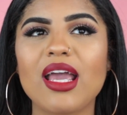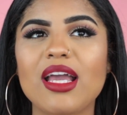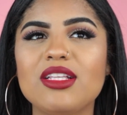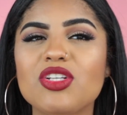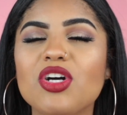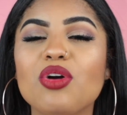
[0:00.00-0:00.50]

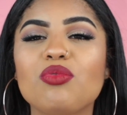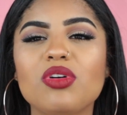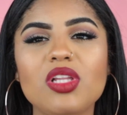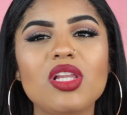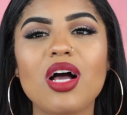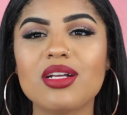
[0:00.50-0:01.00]
it took a
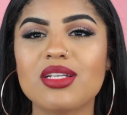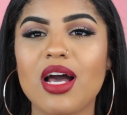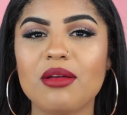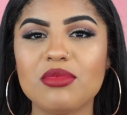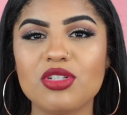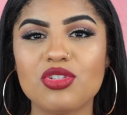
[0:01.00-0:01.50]
really long
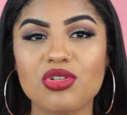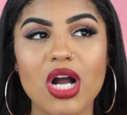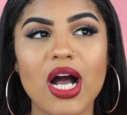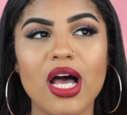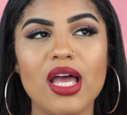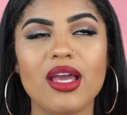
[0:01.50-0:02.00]
time to
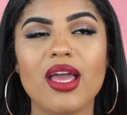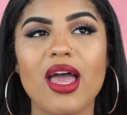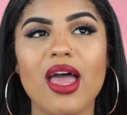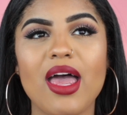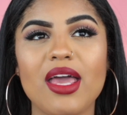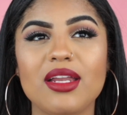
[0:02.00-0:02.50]
dry
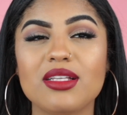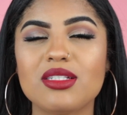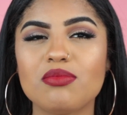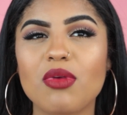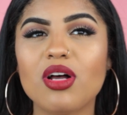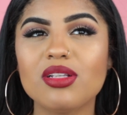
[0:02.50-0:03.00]
and it
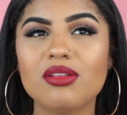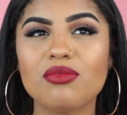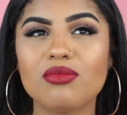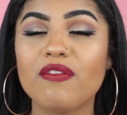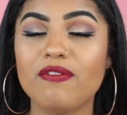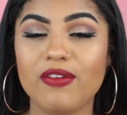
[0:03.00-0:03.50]
smelled
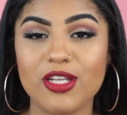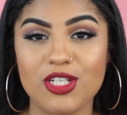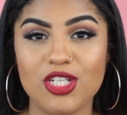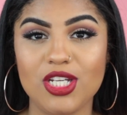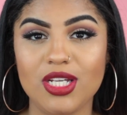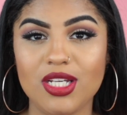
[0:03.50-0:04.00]

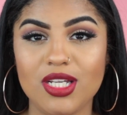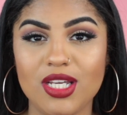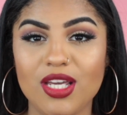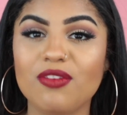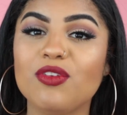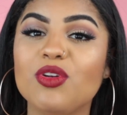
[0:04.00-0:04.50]
fishy.
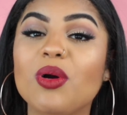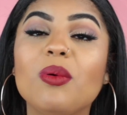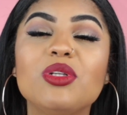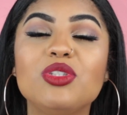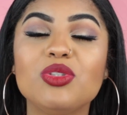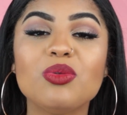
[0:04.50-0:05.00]
If you know
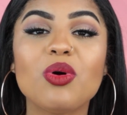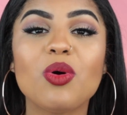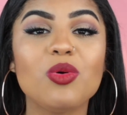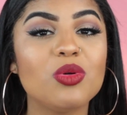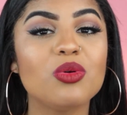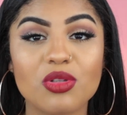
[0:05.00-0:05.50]
what
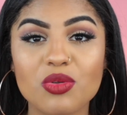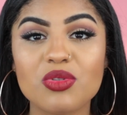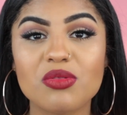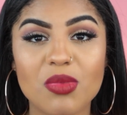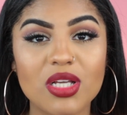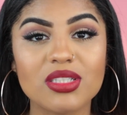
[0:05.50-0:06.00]
Duo glue
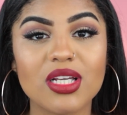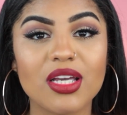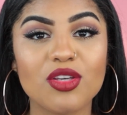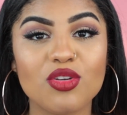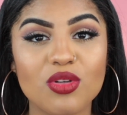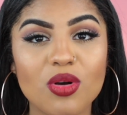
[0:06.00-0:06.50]
smells
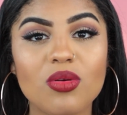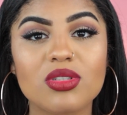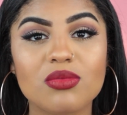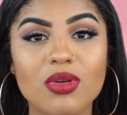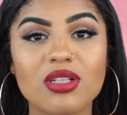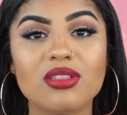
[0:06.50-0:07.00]
like, you know it
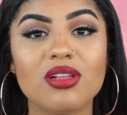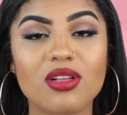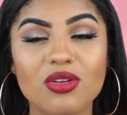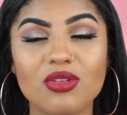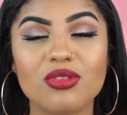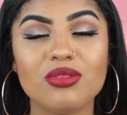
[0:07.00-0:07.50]
smells a
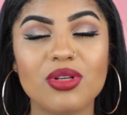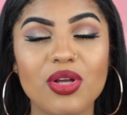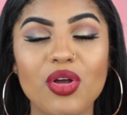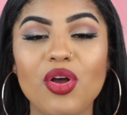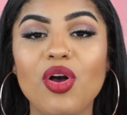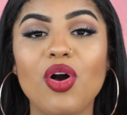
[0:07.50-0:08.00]

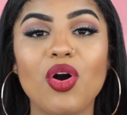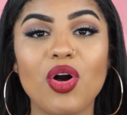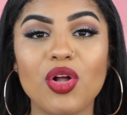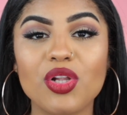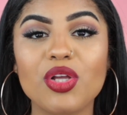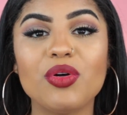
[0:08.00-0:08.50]

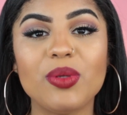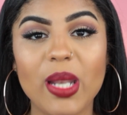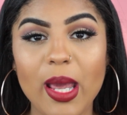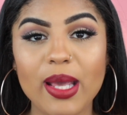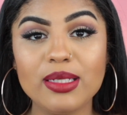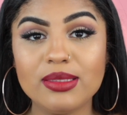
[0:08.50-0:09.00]
little
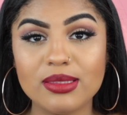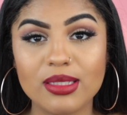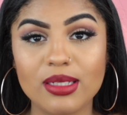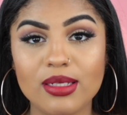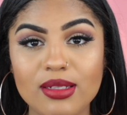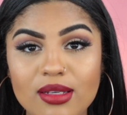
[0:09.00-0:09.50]

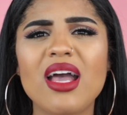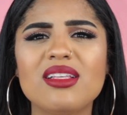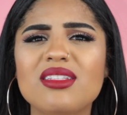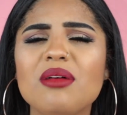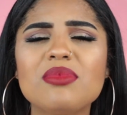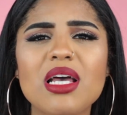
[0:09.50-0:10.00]
nasty.
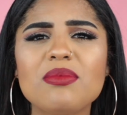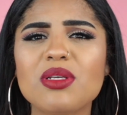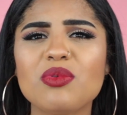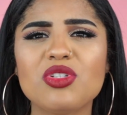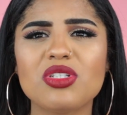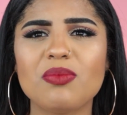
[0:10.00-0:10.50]
And sometimes it
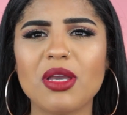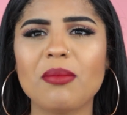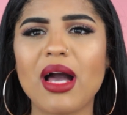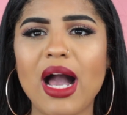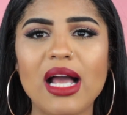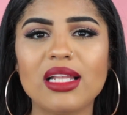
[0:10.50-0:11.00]
would just make
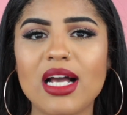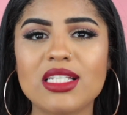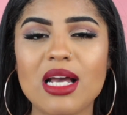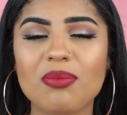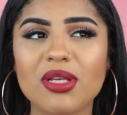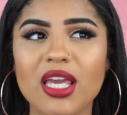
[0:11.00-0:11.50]
my eyelash
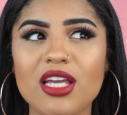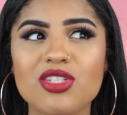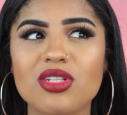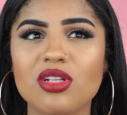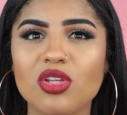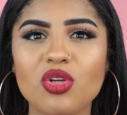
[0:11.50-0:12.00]

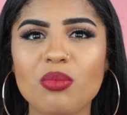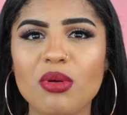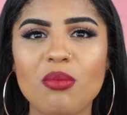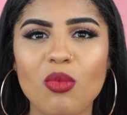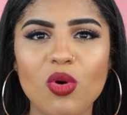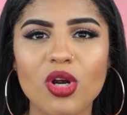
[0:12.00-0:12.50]
application a little
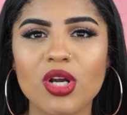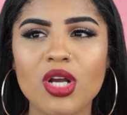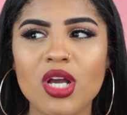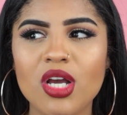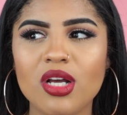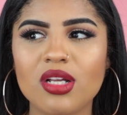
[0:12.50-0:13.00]
bit more